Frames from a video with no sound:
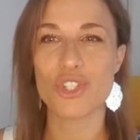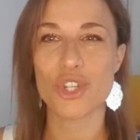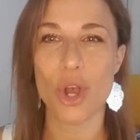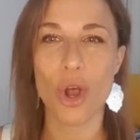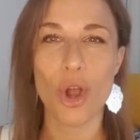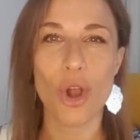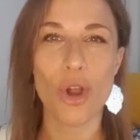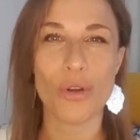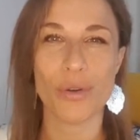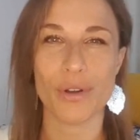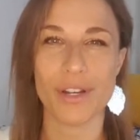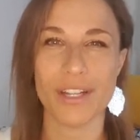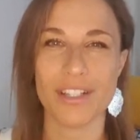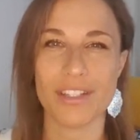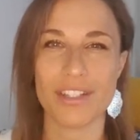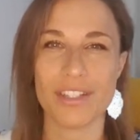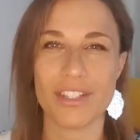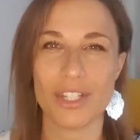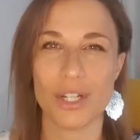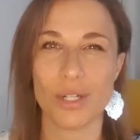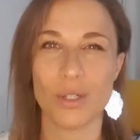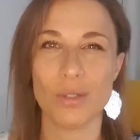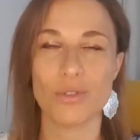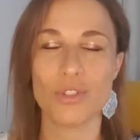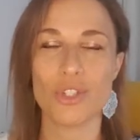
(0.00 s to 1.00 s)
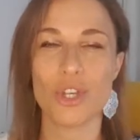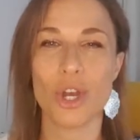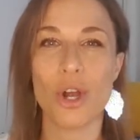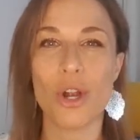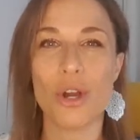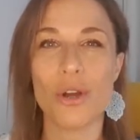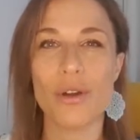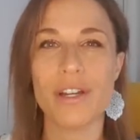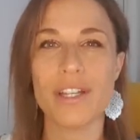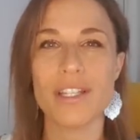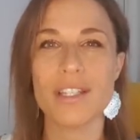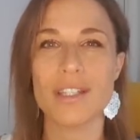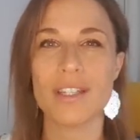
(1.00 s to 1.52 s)
Taurus. So
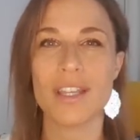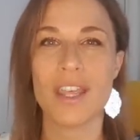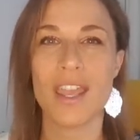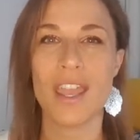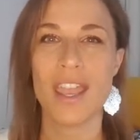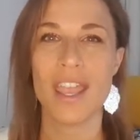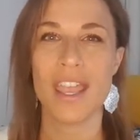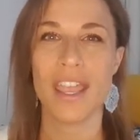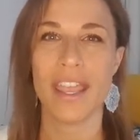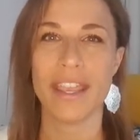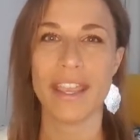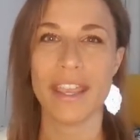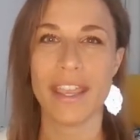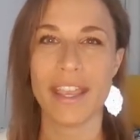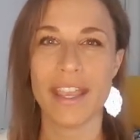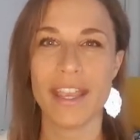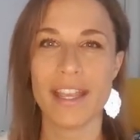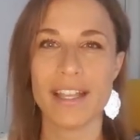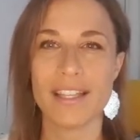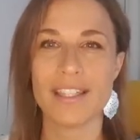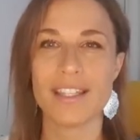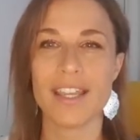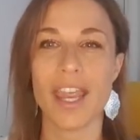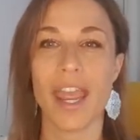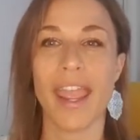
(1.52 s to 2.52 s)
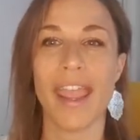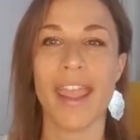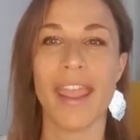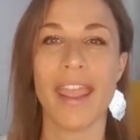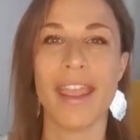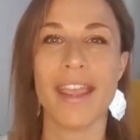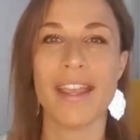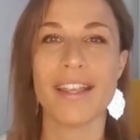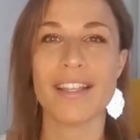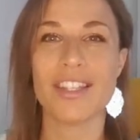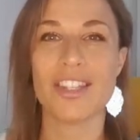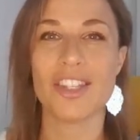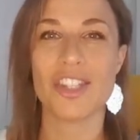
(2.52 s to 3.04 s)
Taurus is
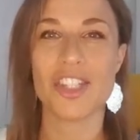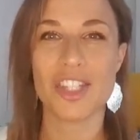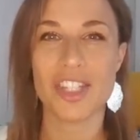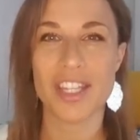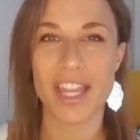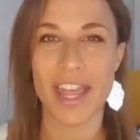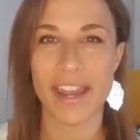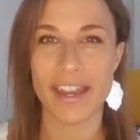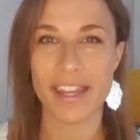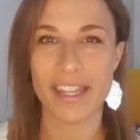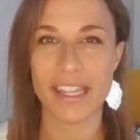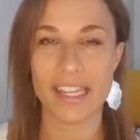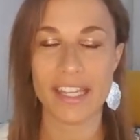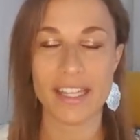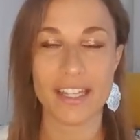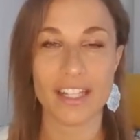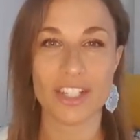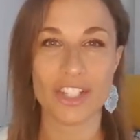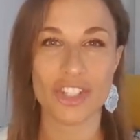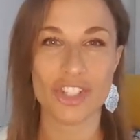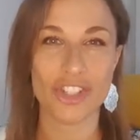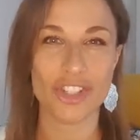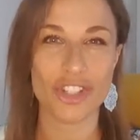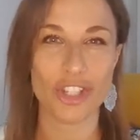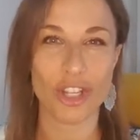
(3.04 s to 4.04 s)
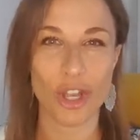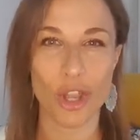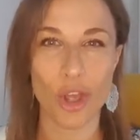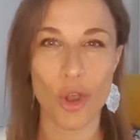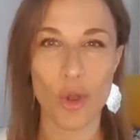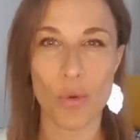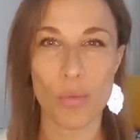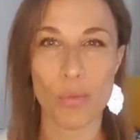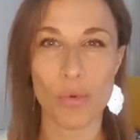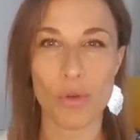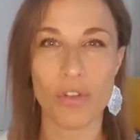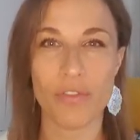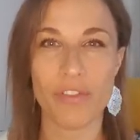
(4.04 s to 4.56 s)
a steady,
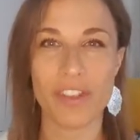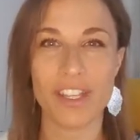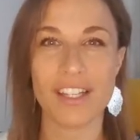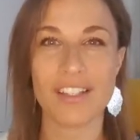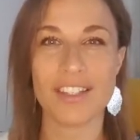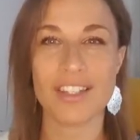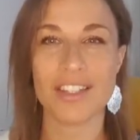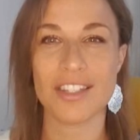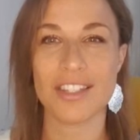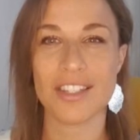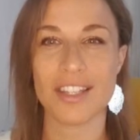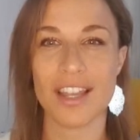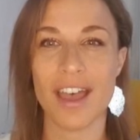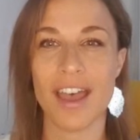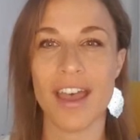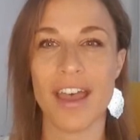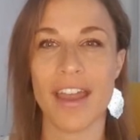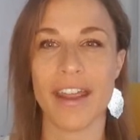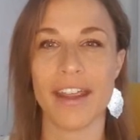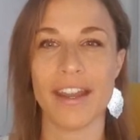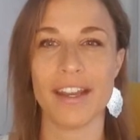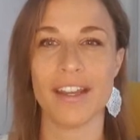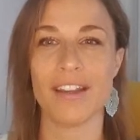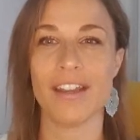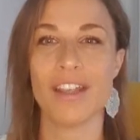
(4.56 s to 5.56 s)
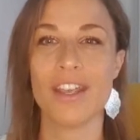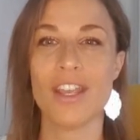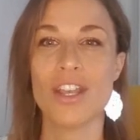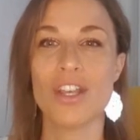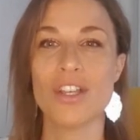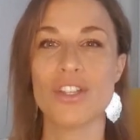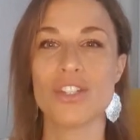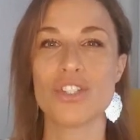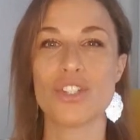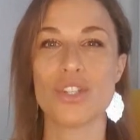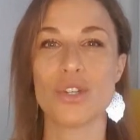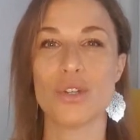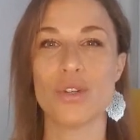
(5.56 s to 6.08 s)
slow moving sign.
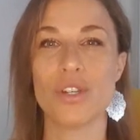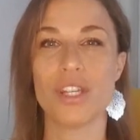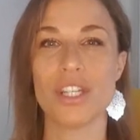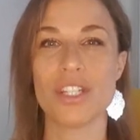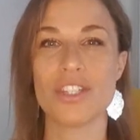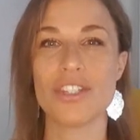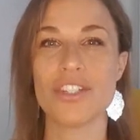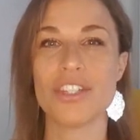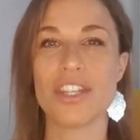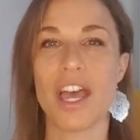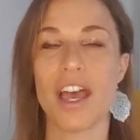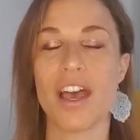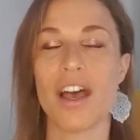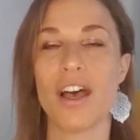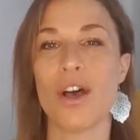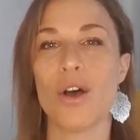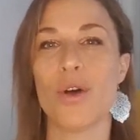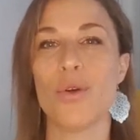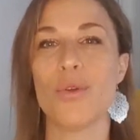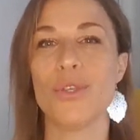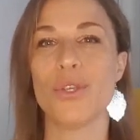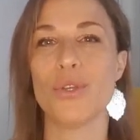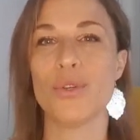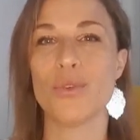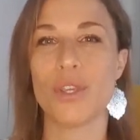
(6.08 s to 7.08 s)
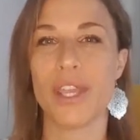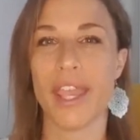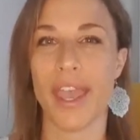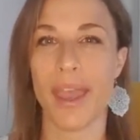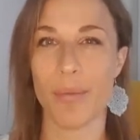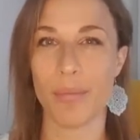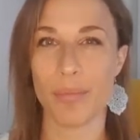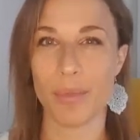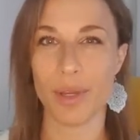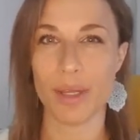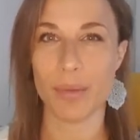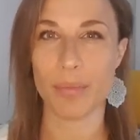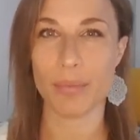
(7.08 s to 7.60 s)
So this is how you can
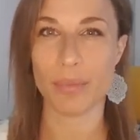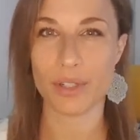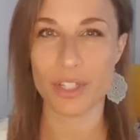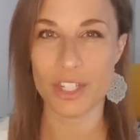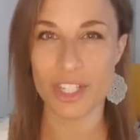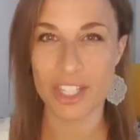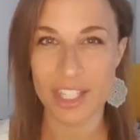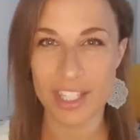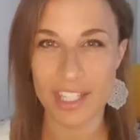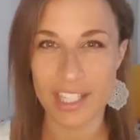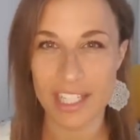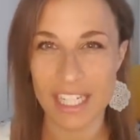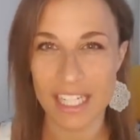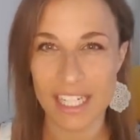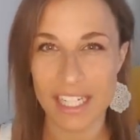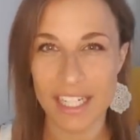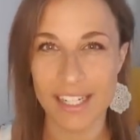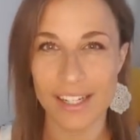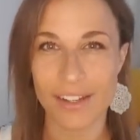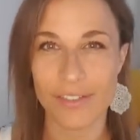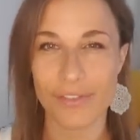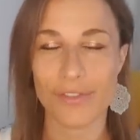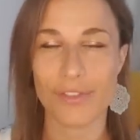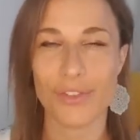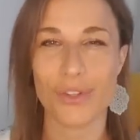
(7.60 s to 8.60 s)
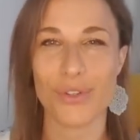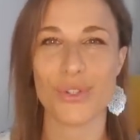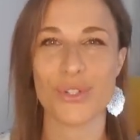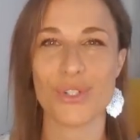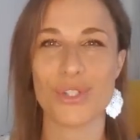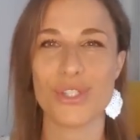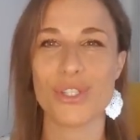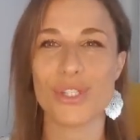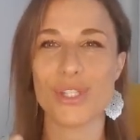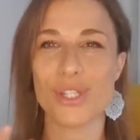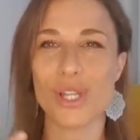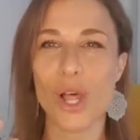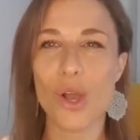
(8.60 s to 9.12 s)
be perceived. You're
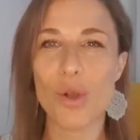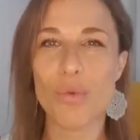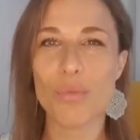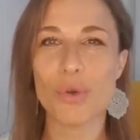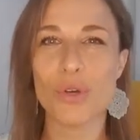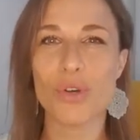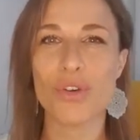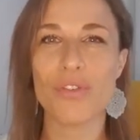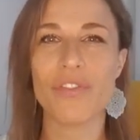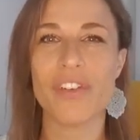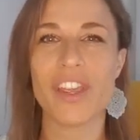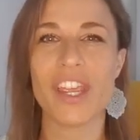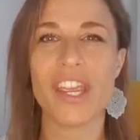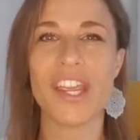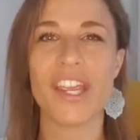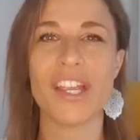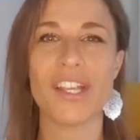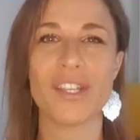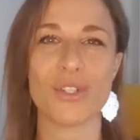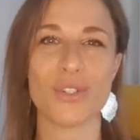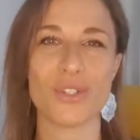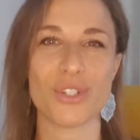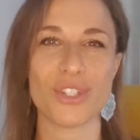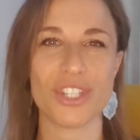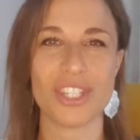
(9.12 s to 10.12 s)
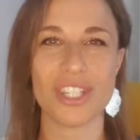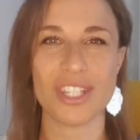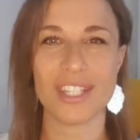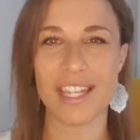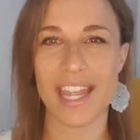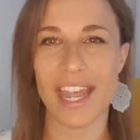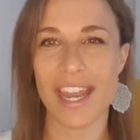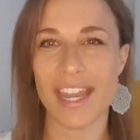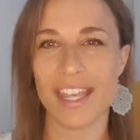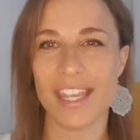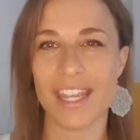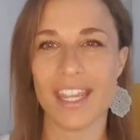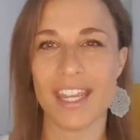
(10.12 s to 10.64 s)
slow moving, you're
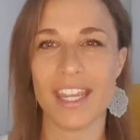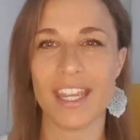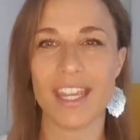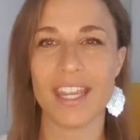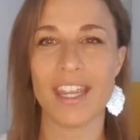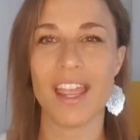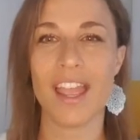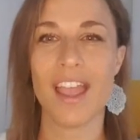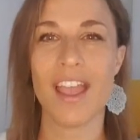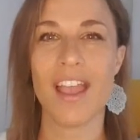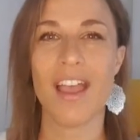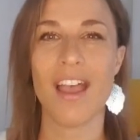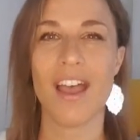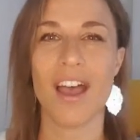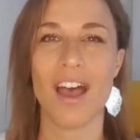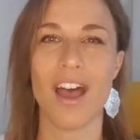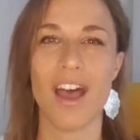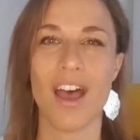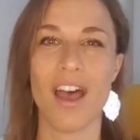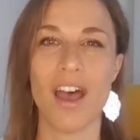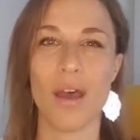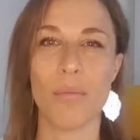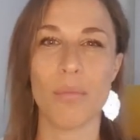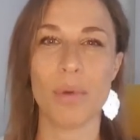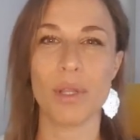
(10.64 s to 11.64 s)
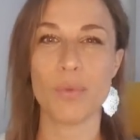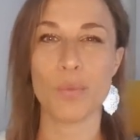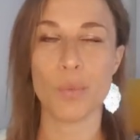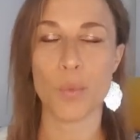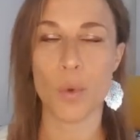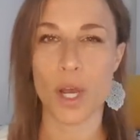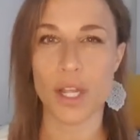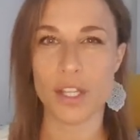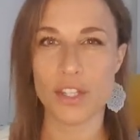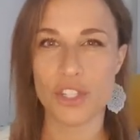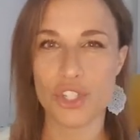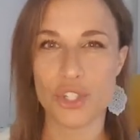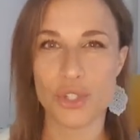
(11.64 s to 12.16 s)
steady, uh, but
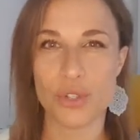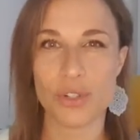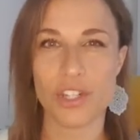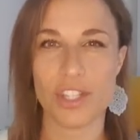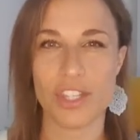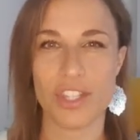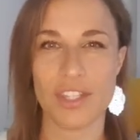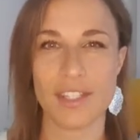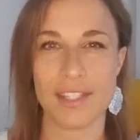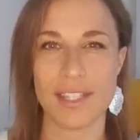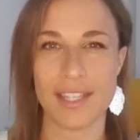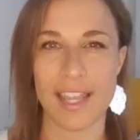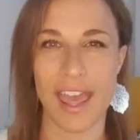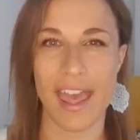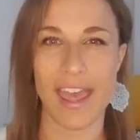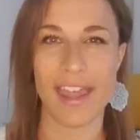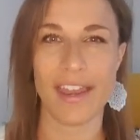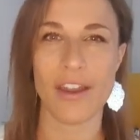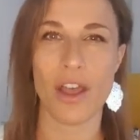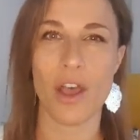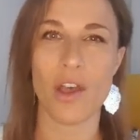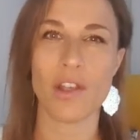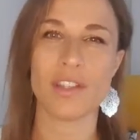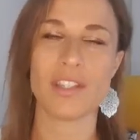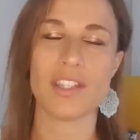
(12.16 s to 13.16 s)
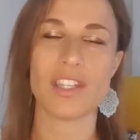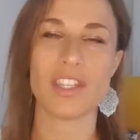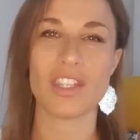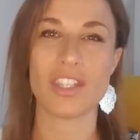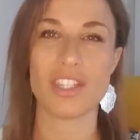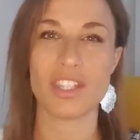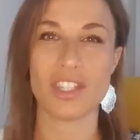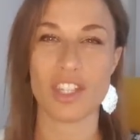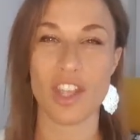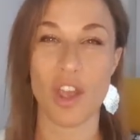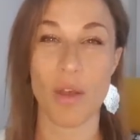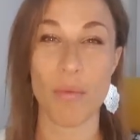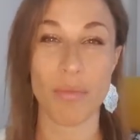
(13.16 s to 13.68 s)
once you're set onto
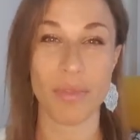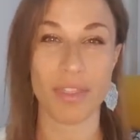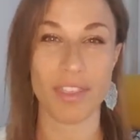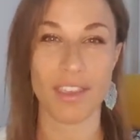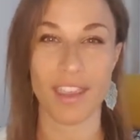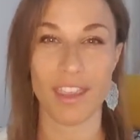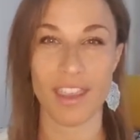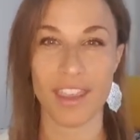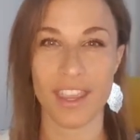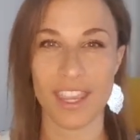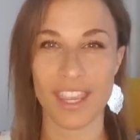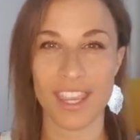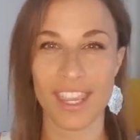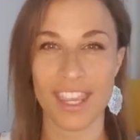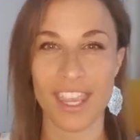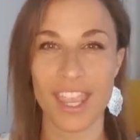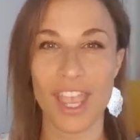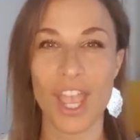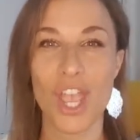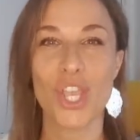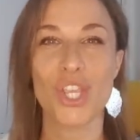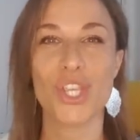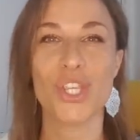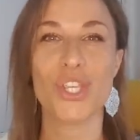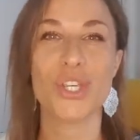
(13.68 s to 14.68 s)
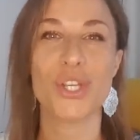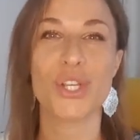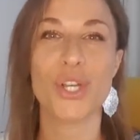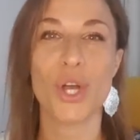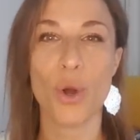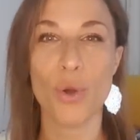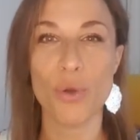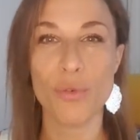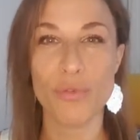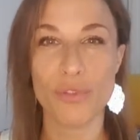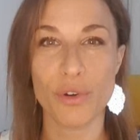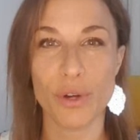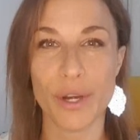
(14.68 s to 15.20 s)
something, you
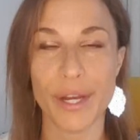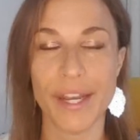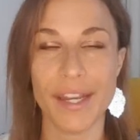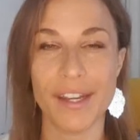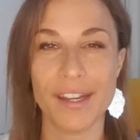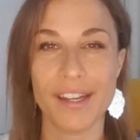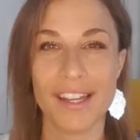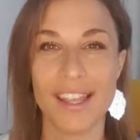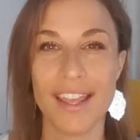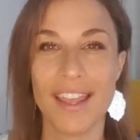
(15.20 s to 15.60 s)
go for it.